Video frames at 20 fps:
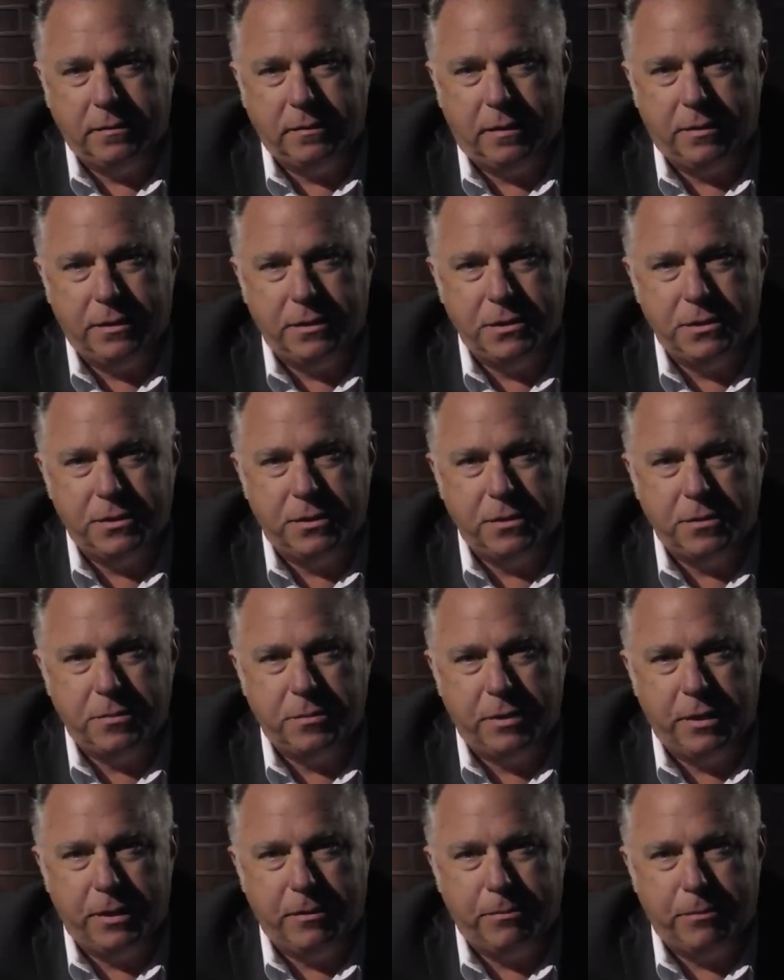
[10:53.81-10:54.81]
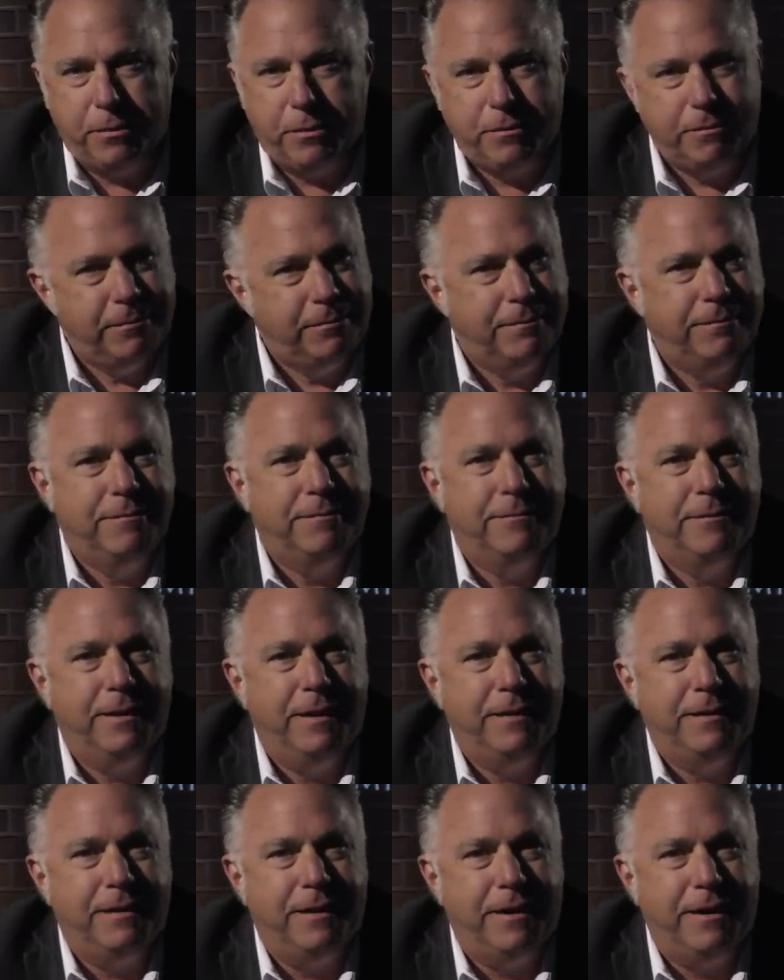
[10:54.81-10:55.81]
all the church people,
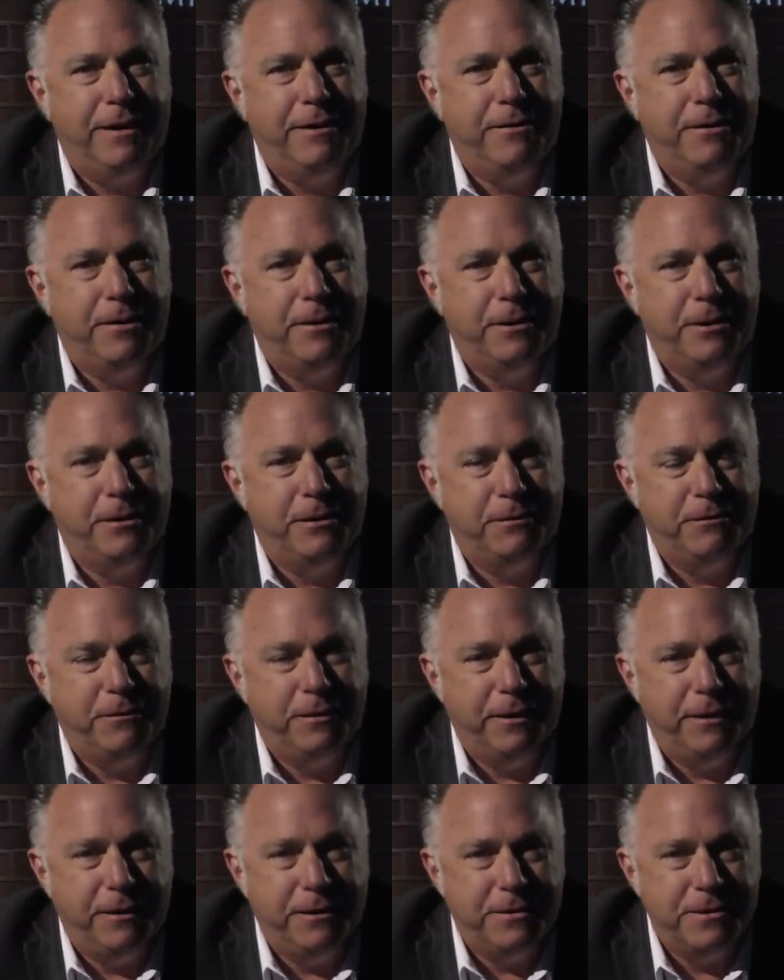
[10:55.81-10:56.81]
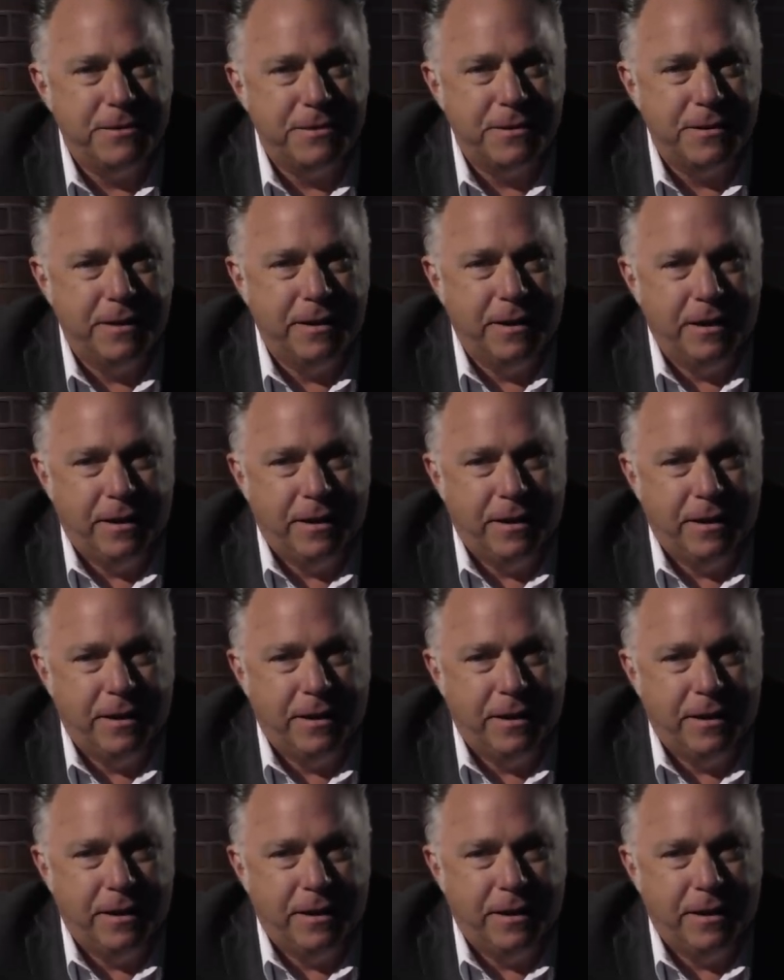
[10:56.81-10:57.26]
right? The hierarchical figures.